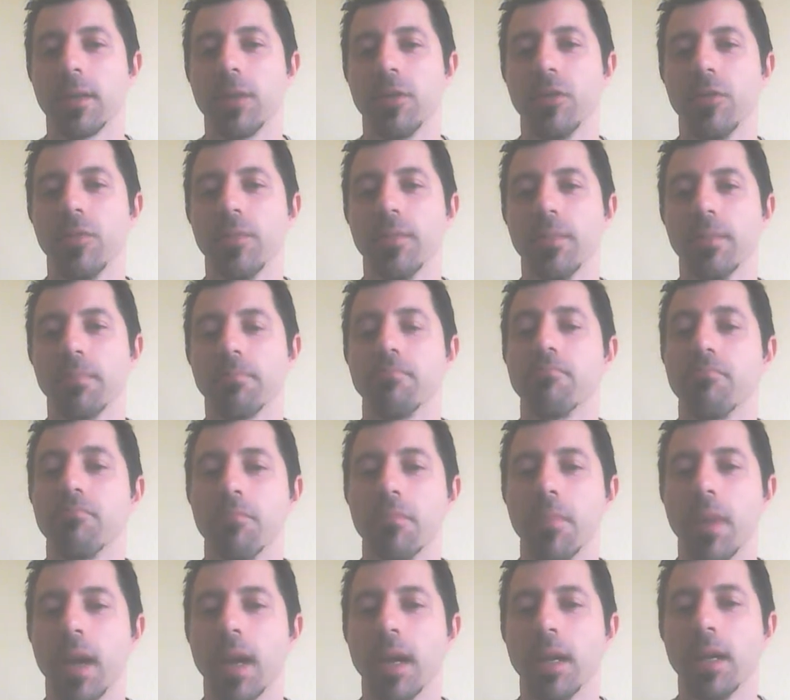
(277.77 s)
you
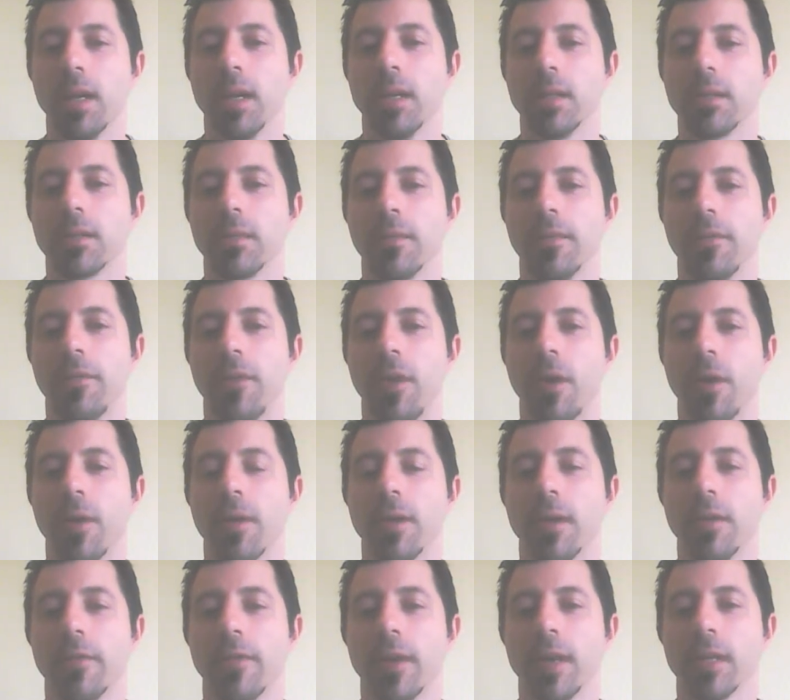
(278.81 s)
may need some
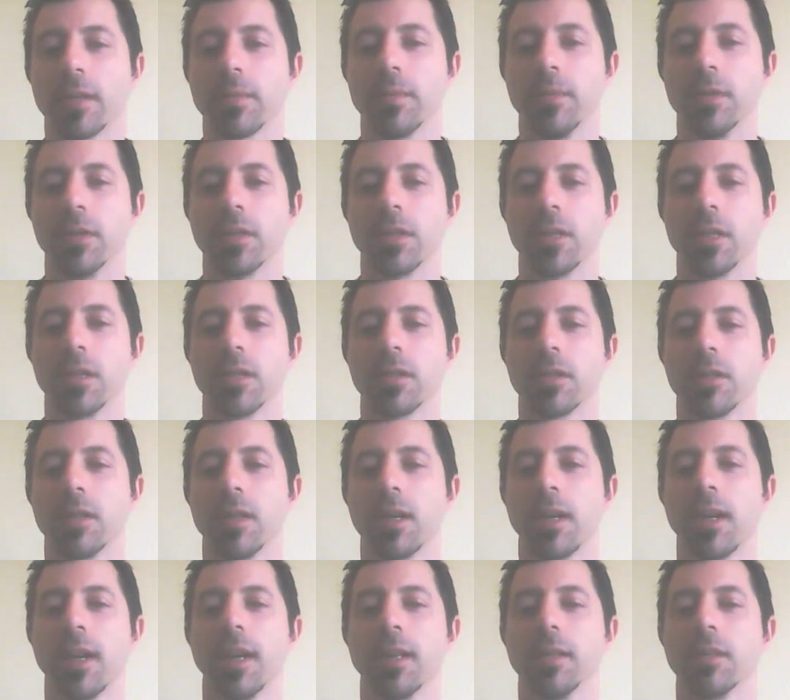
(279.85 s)
foreign investments just to,
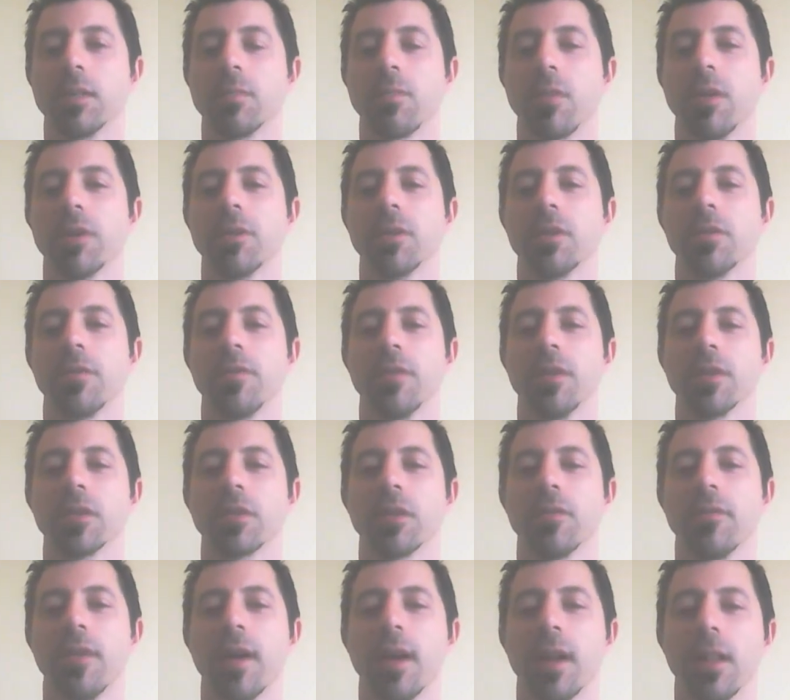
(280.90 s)
again, spread your
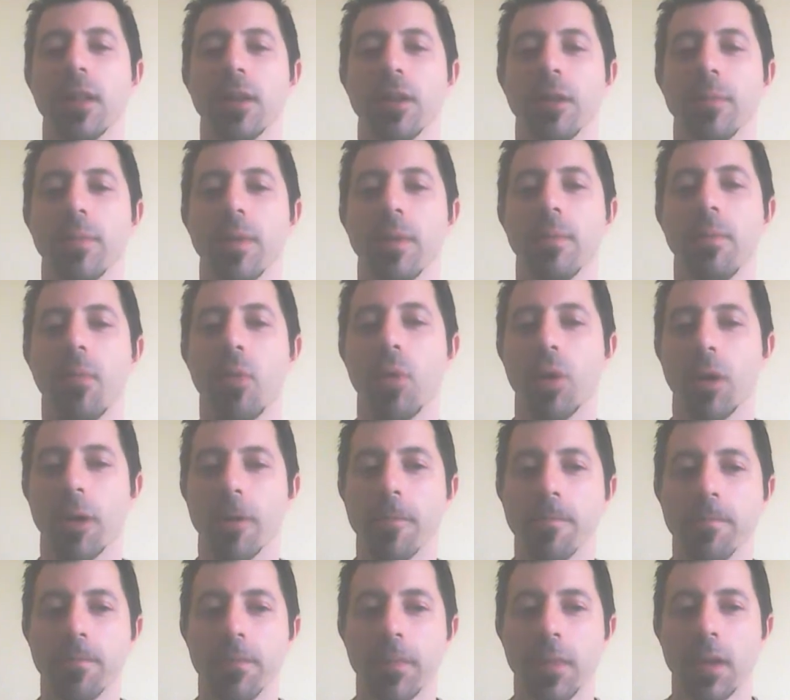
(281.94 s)
risk around a little bit
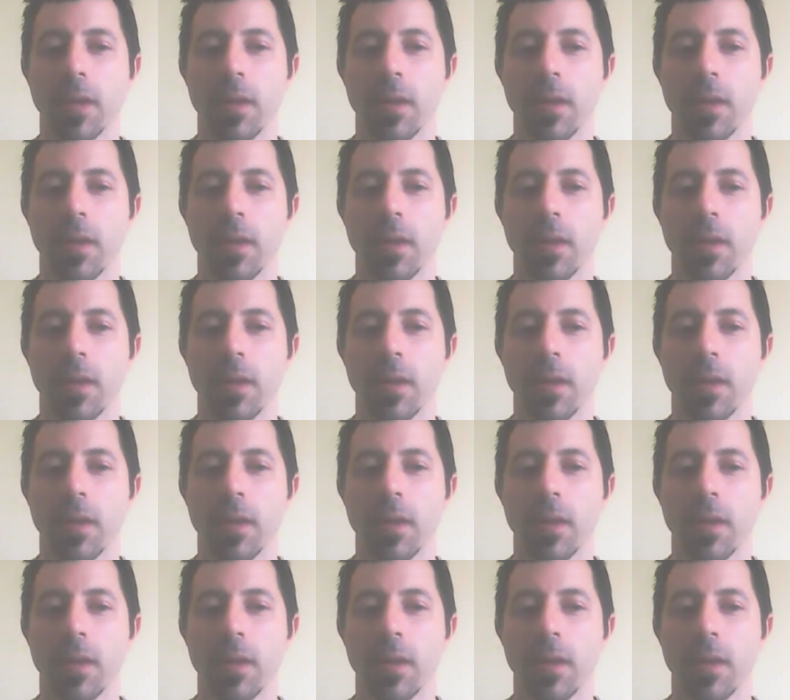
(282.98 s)
more.